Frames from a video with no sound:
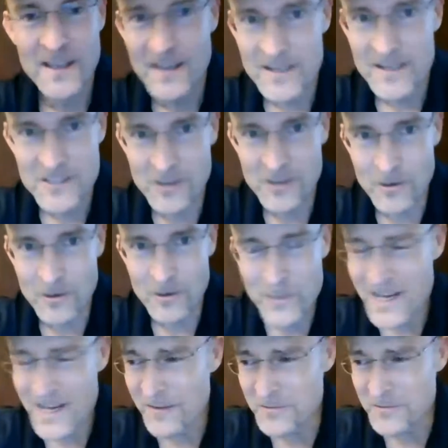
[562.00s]
So we
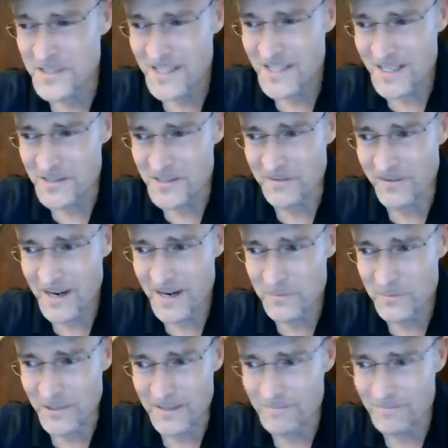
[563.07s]
have such a
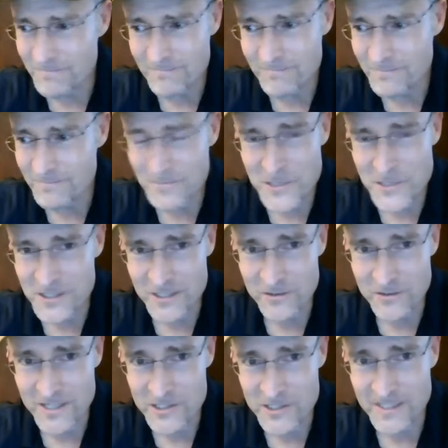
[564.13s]
vibrant music
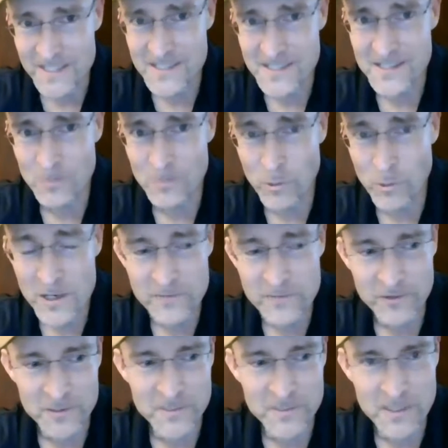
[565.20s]
tradition. It's
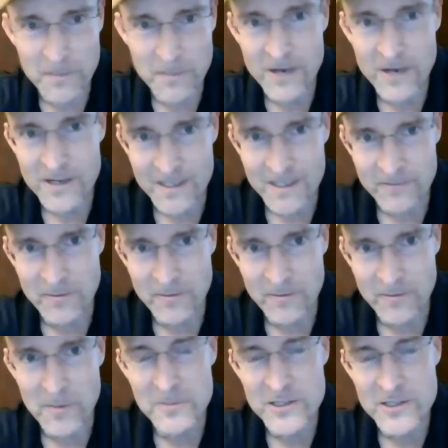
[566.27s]
wonderful to be American from a
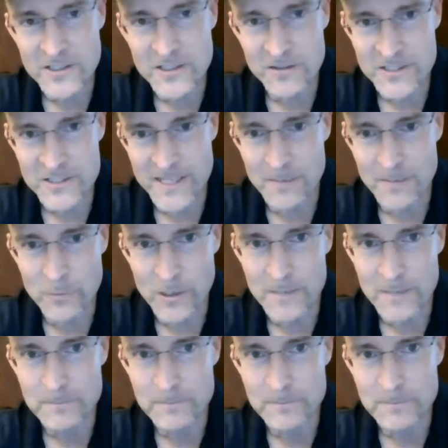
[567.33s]
musical standpoint.